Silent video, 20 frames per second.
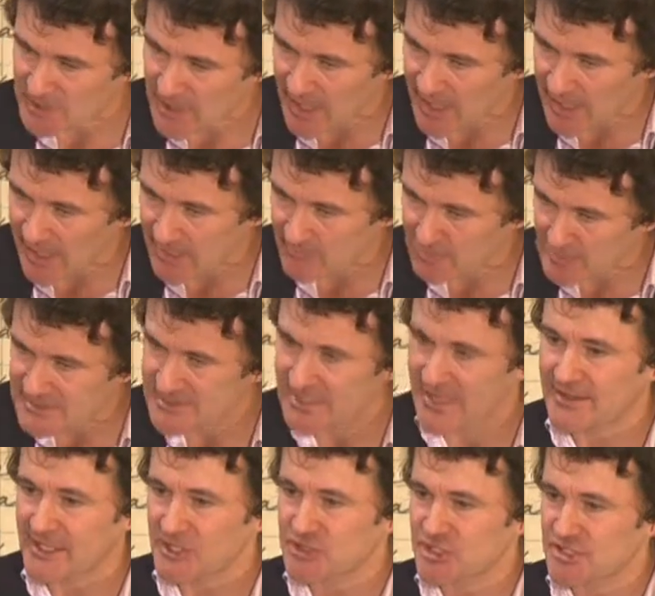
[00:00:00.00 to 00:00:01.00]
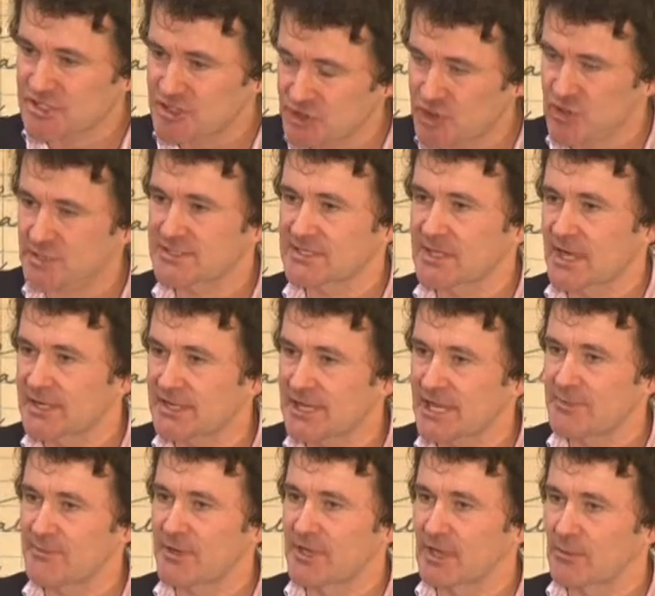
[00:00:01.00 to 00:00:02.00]
I would say that she's just not
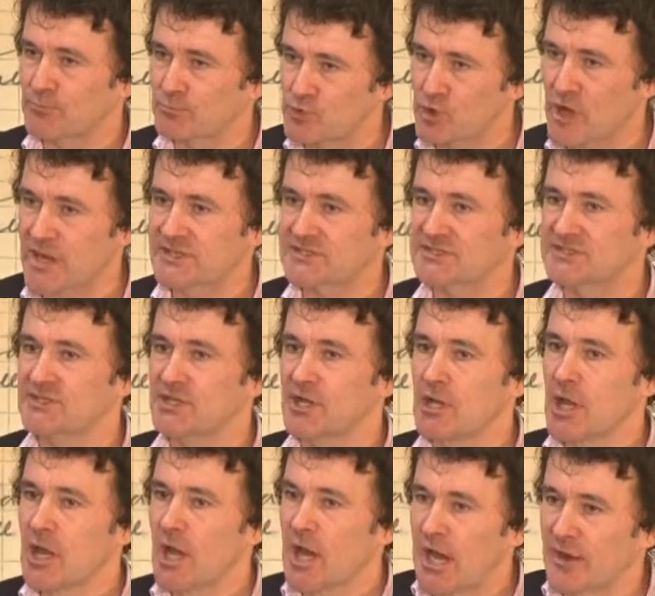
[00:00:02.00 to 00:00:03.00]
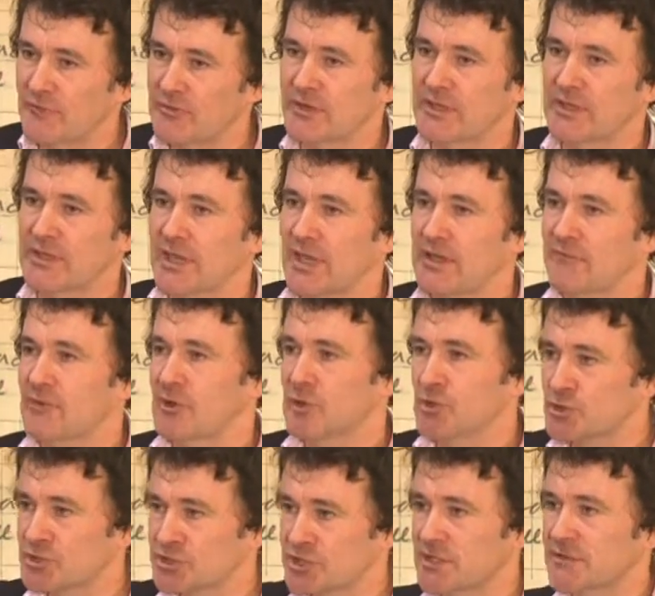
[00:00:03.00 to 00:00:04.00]
keeping abreast of the
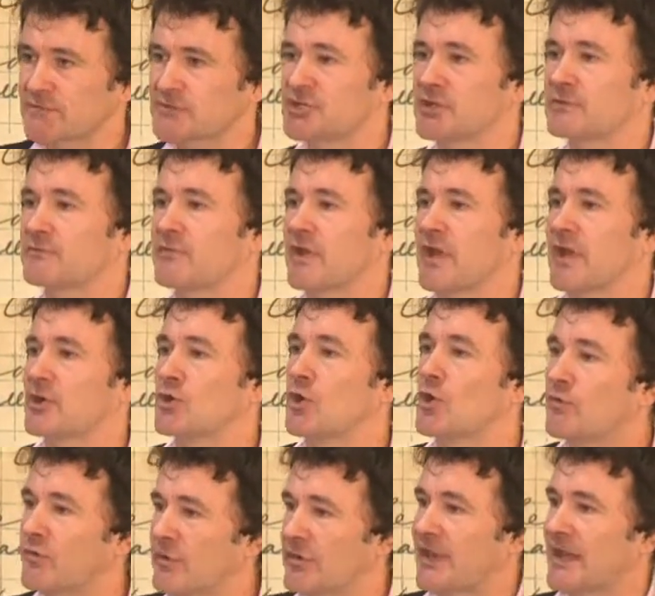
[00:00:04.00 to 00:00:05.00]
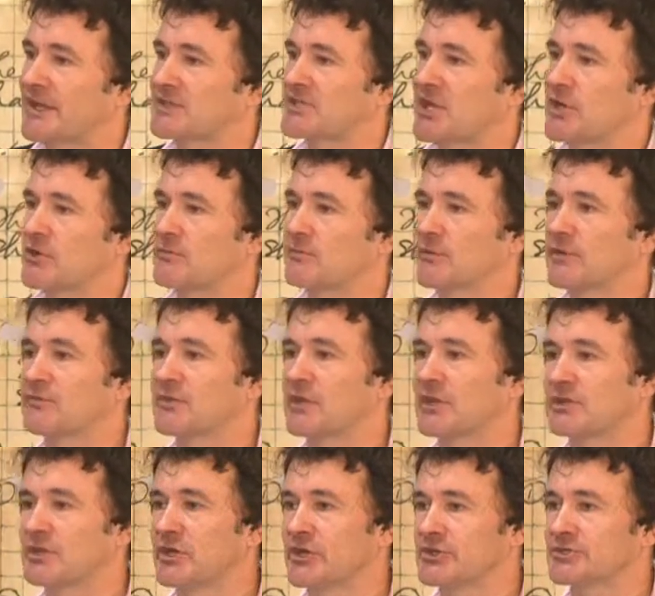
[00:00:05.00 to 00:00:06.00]
evolution of Sinn Féin over that 10 or
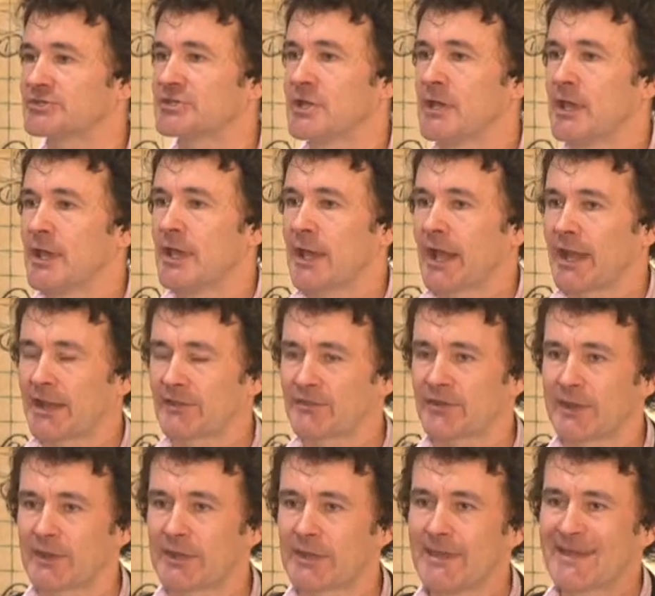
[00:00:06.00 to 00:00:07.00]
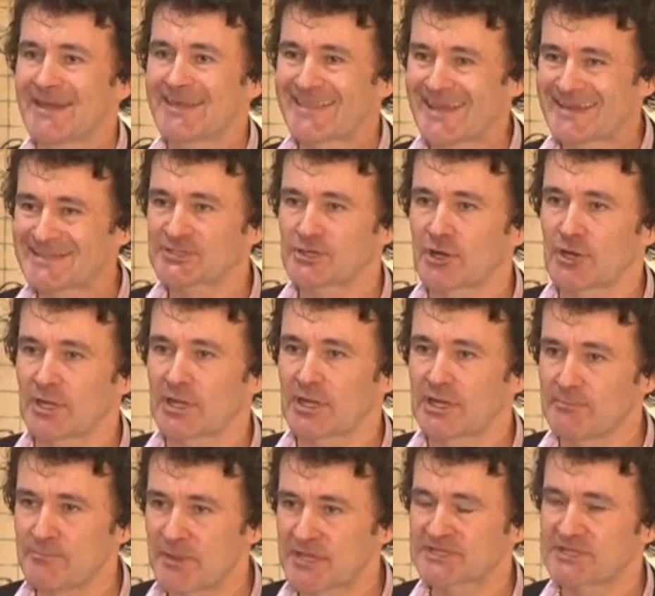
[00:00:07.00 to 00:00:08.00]
15 years. And I think that's certainly
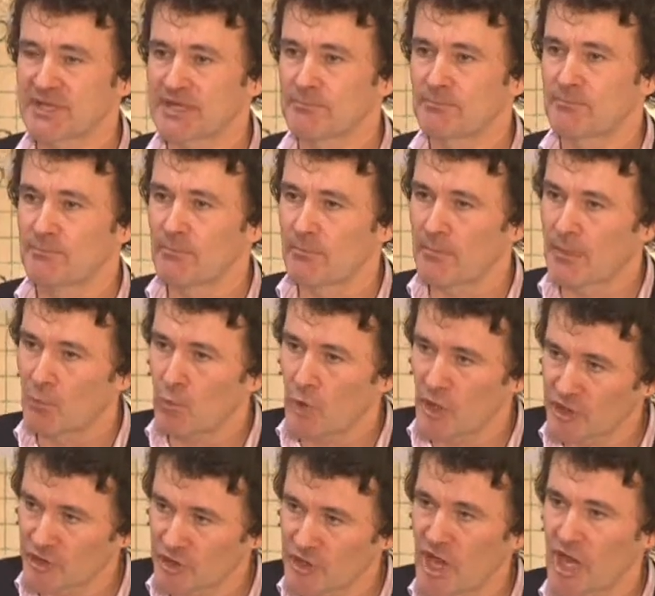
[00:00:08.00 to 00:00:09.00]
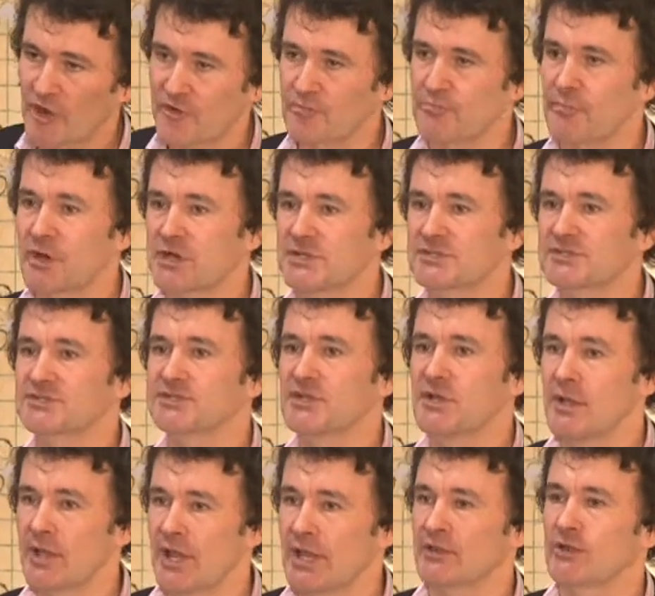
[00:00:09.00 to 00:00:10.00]
missing when you're not immersed
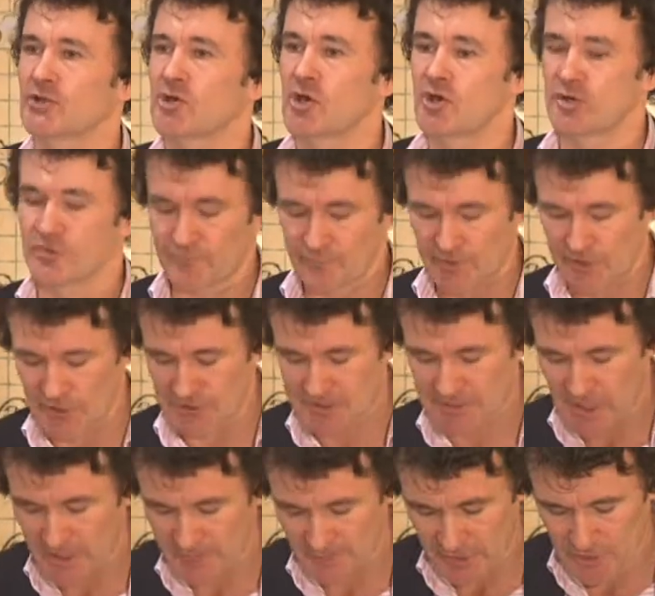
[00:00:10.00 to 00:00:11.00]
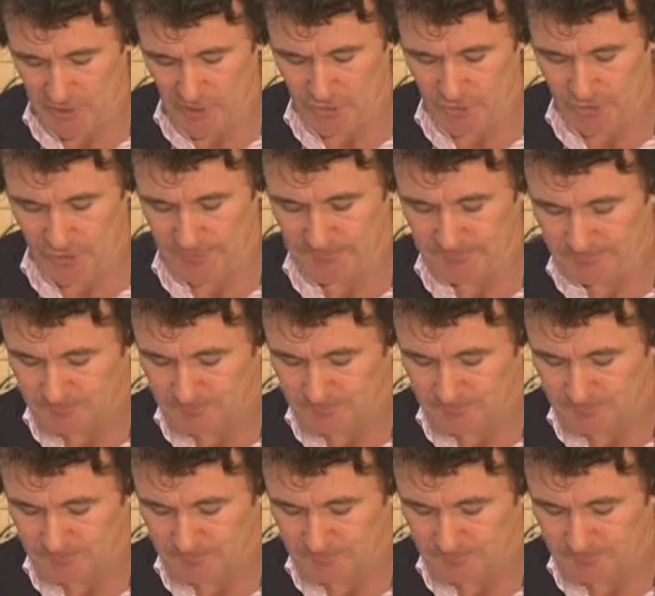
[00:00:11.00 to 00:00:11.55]
in the current affairs of the country.